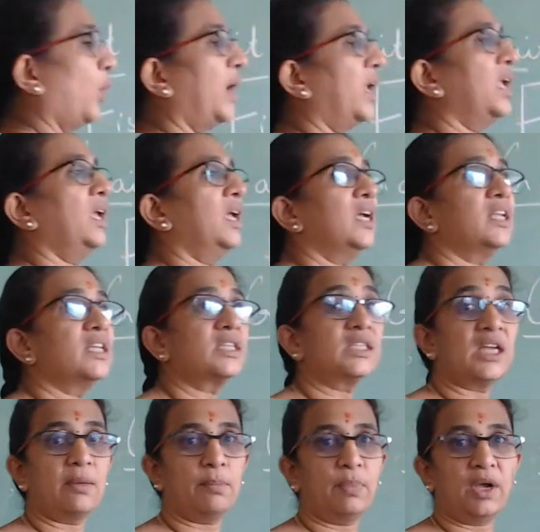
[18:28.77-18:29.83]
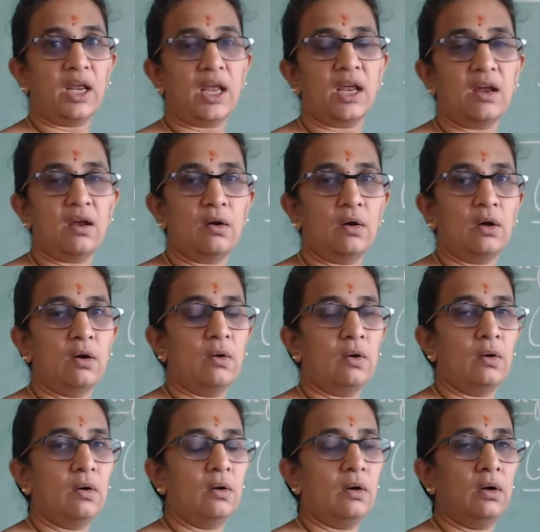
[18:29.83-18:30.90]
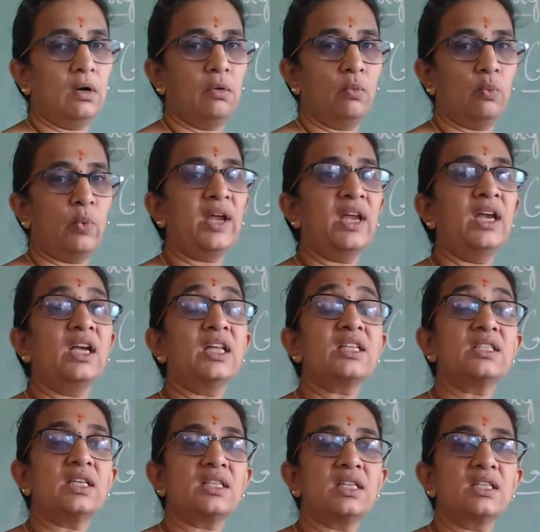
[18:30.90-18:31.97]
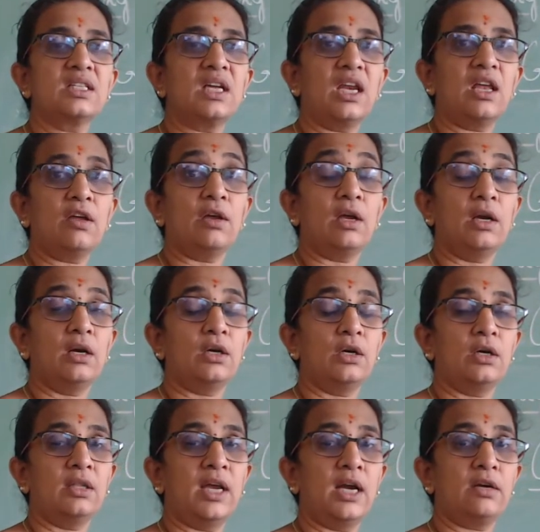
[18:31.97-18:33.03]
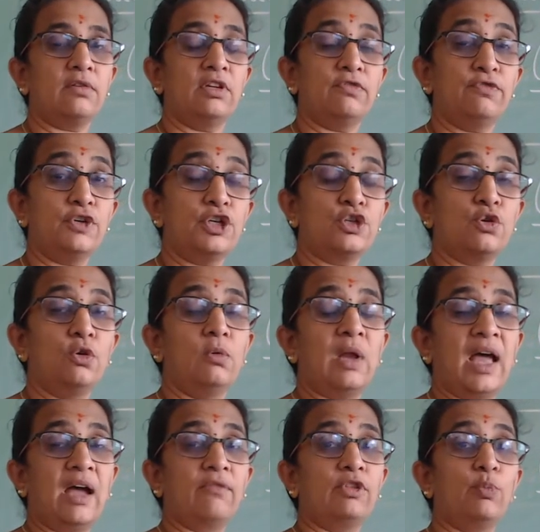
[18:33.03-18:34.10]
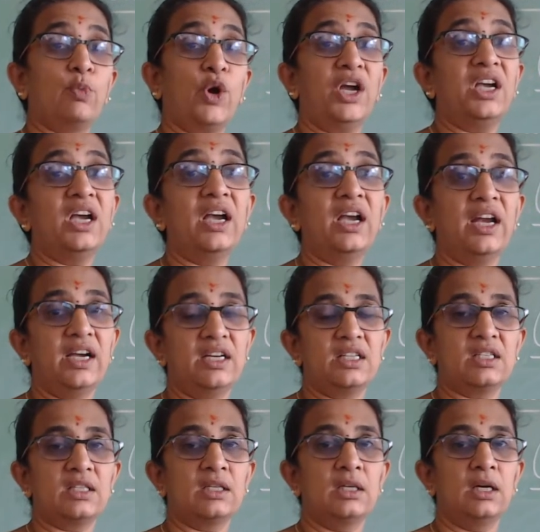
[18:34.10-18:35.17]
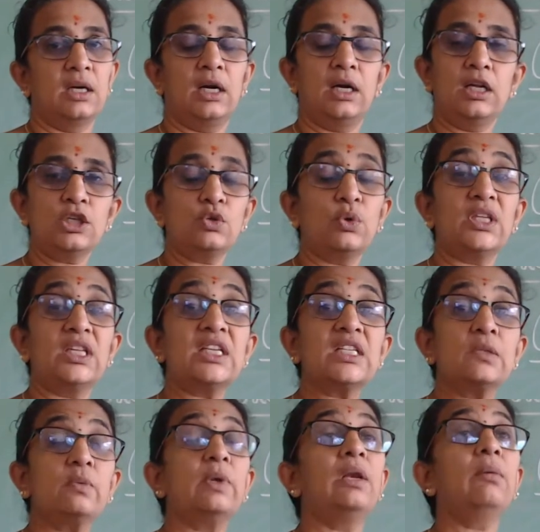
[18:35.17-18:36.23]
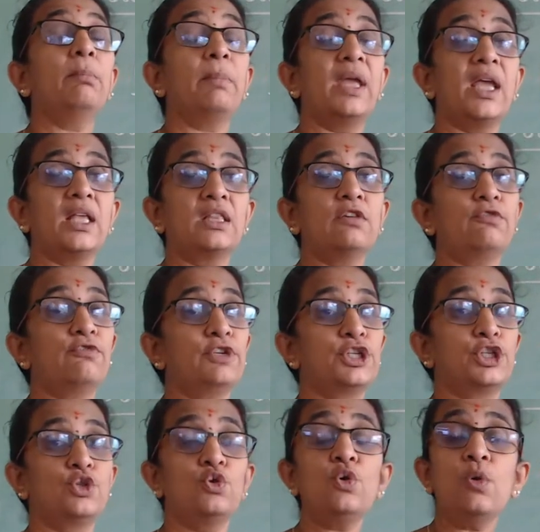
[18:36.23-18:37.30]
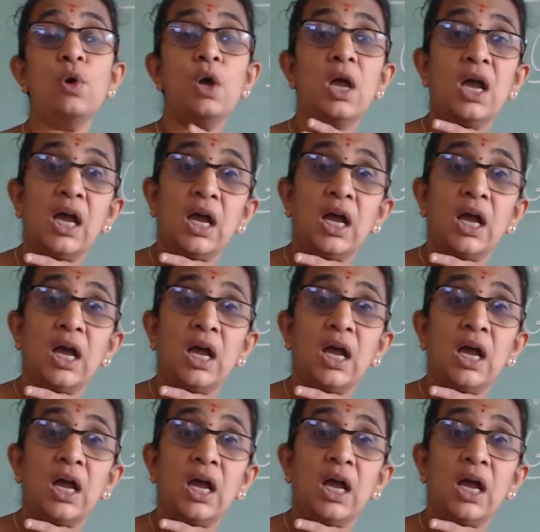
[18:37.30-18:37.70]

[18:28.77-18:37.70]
Why it is tapering? Why it is necessary that the fish should have the pointed ends? Understood? This will make the fish to